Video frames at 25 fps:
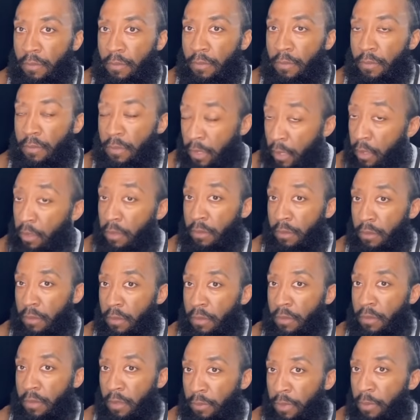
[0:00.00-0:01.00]
Yeah,
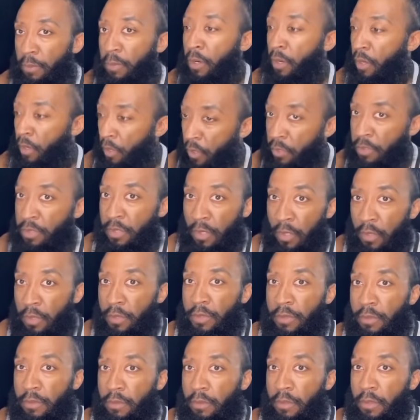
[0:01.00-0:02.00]
some people are all
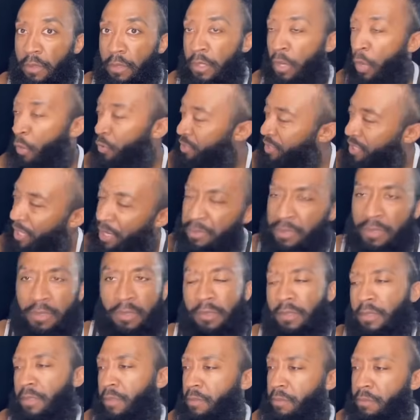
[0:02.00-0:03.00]
sauce, no
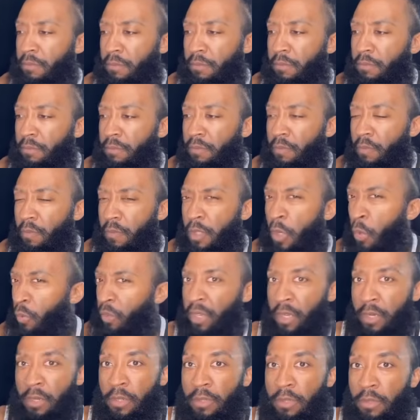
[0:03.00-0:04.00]
substance, no
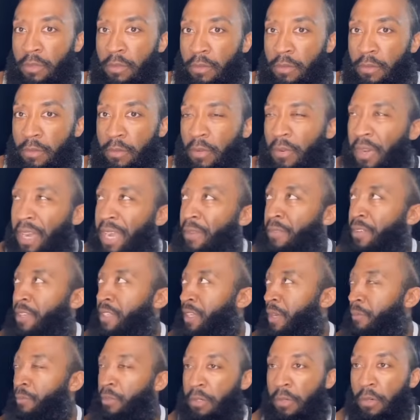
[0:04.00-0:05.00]
character, no having
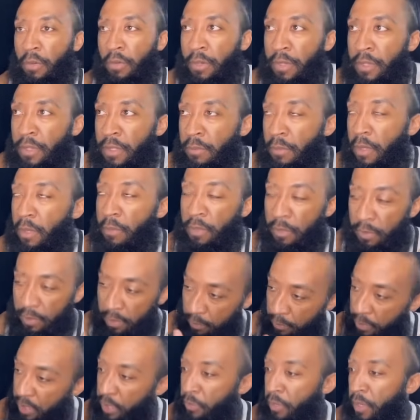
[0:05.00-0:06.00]
type of
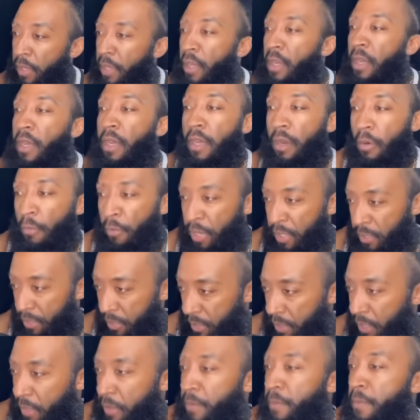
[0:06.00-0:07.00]
charisma. Anyway, I'm ranting
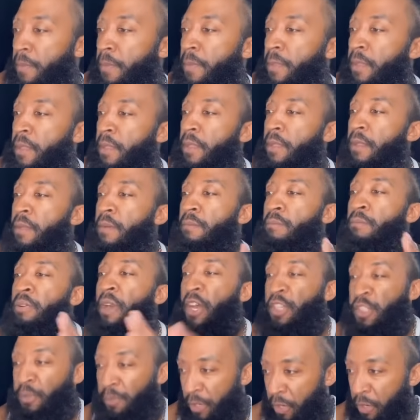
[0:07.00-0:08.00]
now.
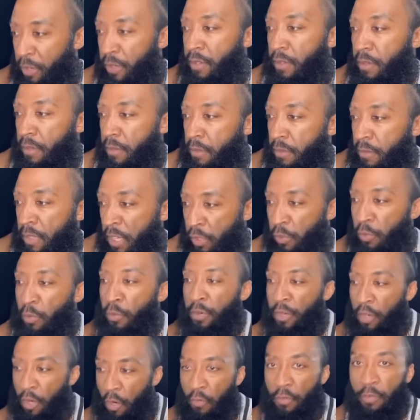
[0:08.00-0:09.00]
Prosperity. That's what
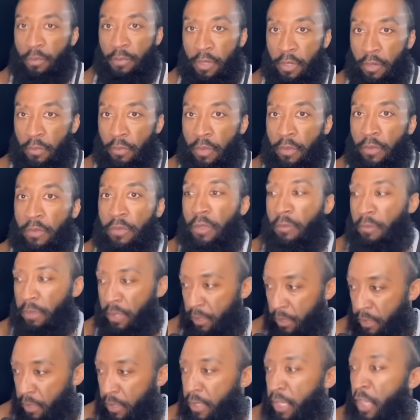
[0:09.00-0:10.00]
we're all familiar with. The
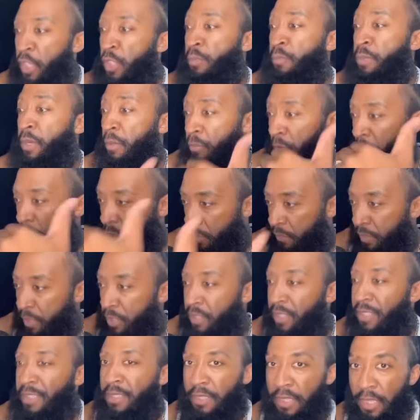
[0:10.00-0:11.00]
money. That's a big part of it.
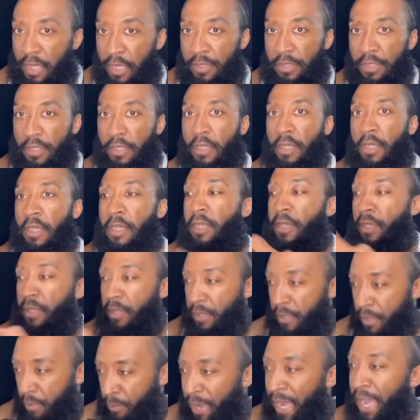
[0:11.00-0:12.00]
Success.
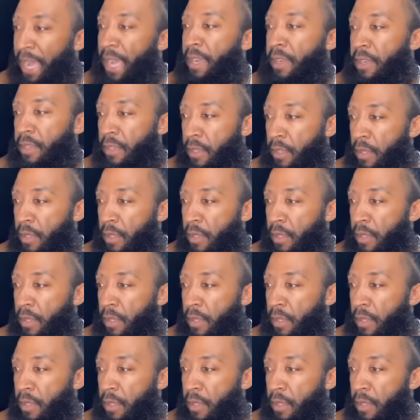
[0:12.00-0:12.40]
The back.